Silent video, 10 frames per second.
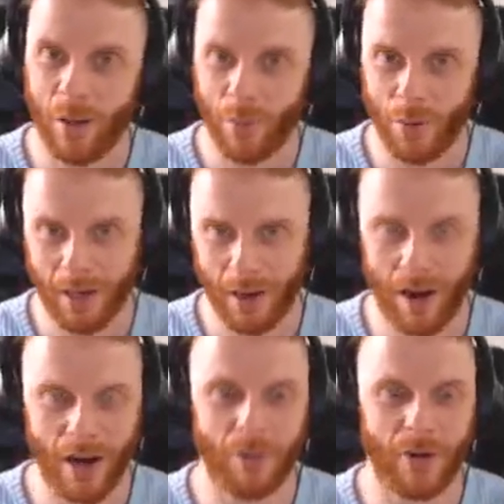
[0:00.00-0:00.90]
but at a
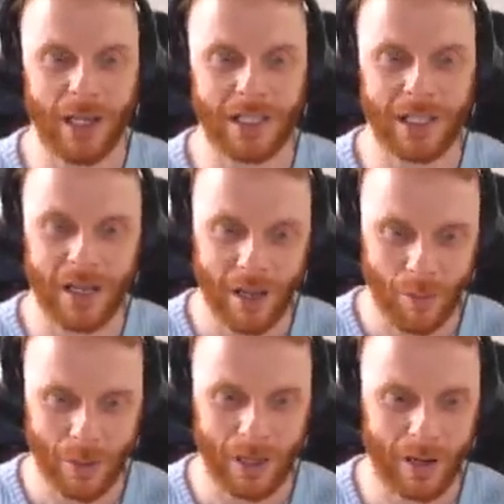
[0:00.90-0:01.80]
higher price
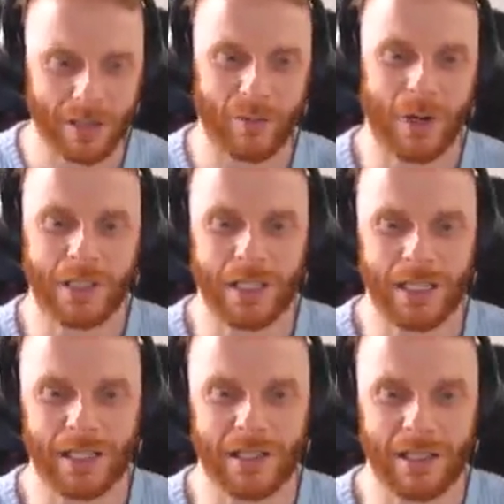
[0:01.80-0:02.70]
because of what's
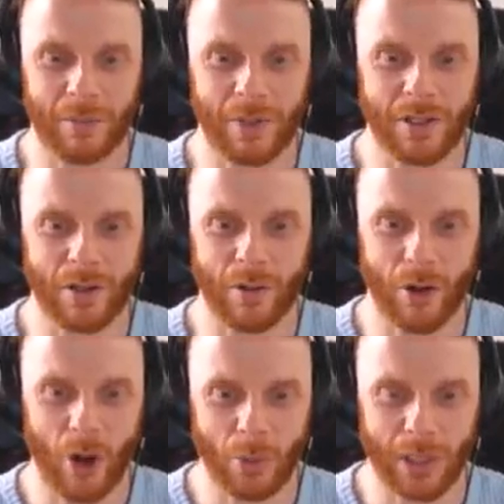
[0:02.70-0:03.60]
in this template. So
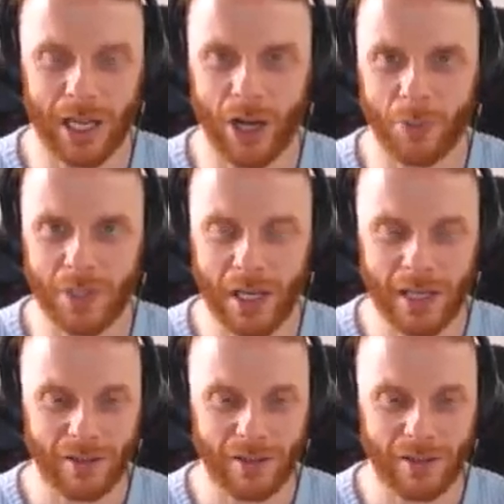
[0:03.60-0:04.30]
hope that it helps.